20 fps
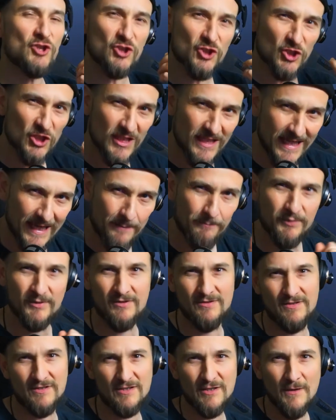In
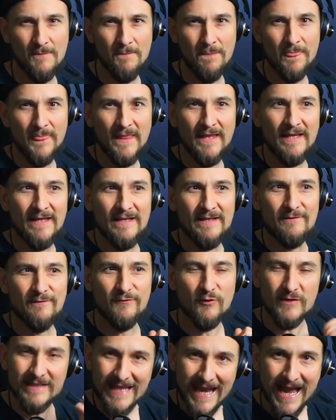German, they all start with a
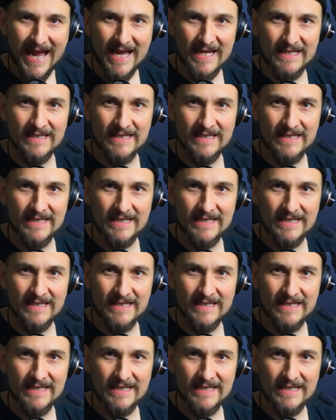Z,